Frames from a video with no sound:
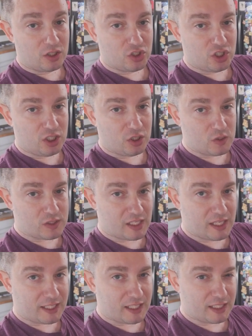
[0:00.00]
She knows I
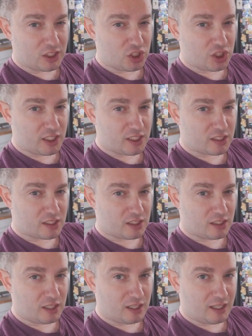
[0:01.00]
like
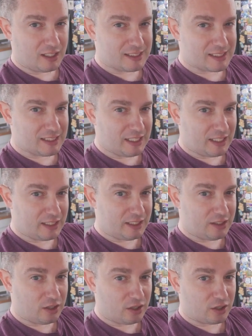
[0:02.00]
just a slightly
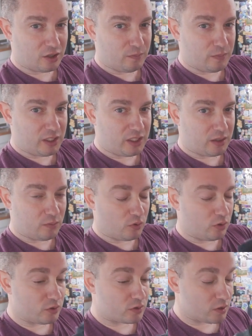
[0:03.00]
darker medium
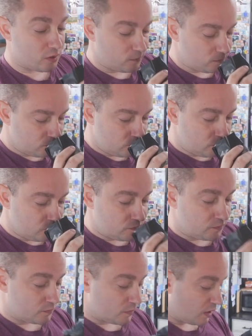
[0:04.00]
roast.
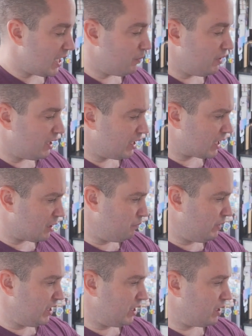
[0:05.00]
I'm like a
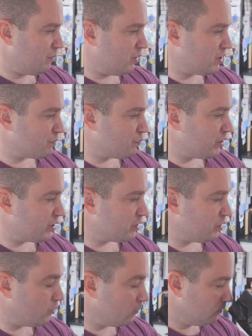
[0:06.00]
medium
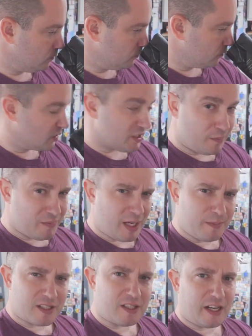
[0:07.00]
espresso,
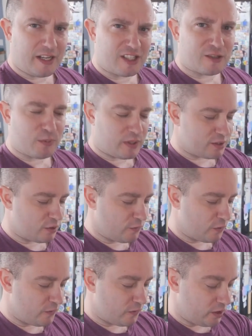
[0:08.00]
sometimes a light espresso
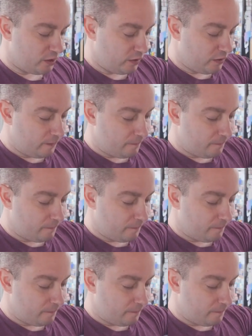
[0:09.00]
for fun.